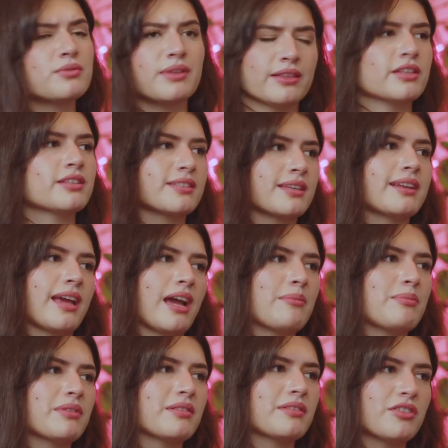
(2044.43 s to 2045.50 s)
Like, that's going to
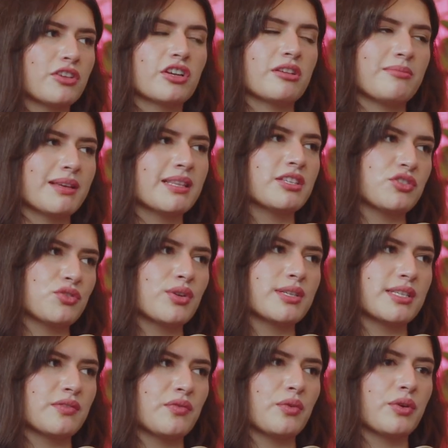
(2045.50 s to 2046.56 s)
happen. They're going to make these
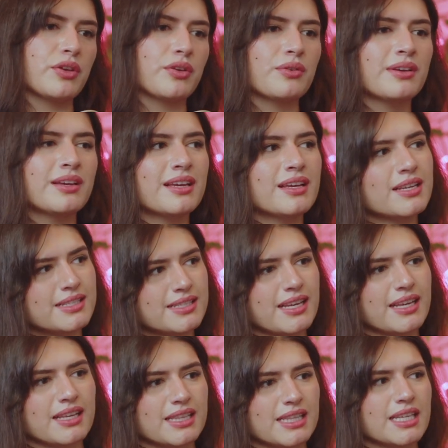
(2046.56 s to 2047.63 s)
choices for you.
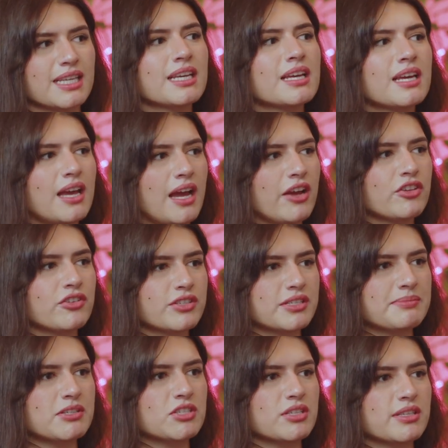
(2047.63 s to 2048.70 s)
Secondly, how you
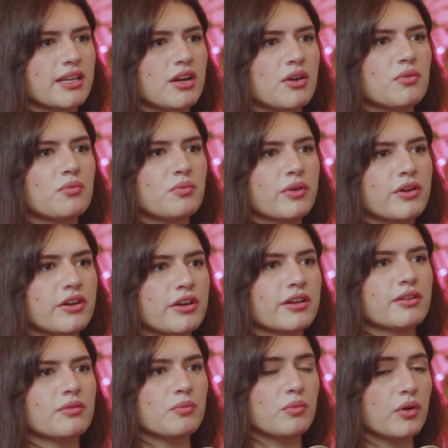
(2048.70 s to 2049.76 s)
just mentioned now, we're
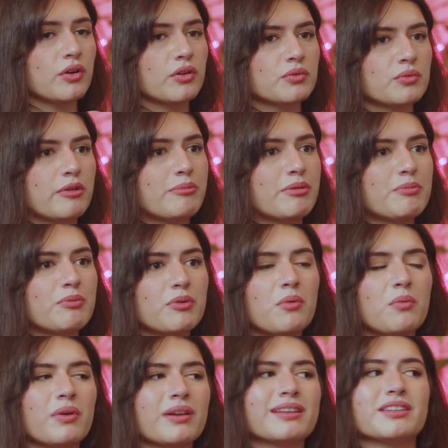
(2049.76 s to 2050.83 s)
in a world where people
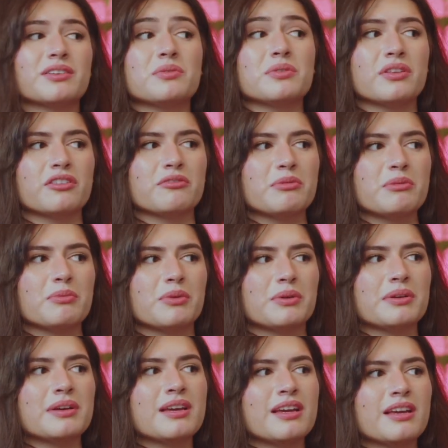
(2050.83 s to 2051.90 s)
don't want to deal with other
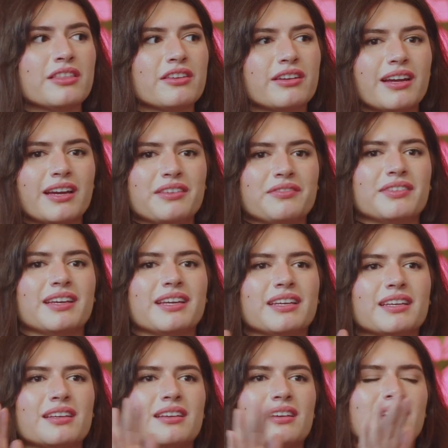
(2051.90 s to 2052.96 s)
people. They're kind of
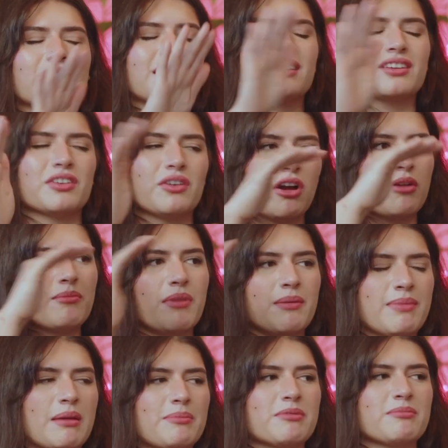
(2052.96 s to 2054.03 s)
like, I'm
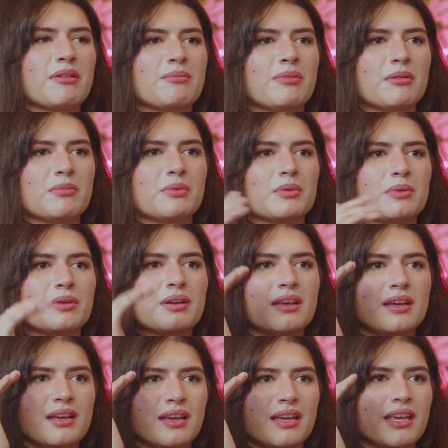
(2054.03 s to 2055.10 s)
happy in my bubble,
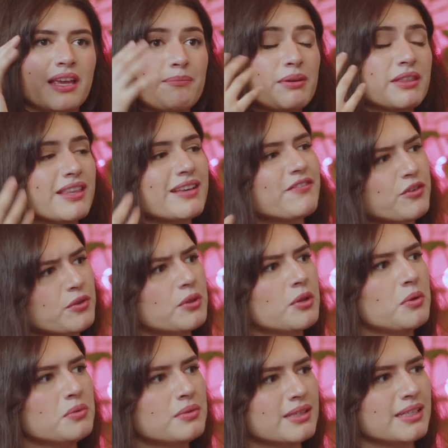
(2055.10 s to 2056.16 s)
but they feel
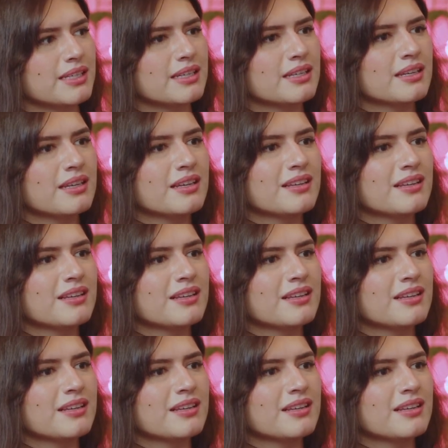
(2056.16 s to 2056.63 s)
lonely.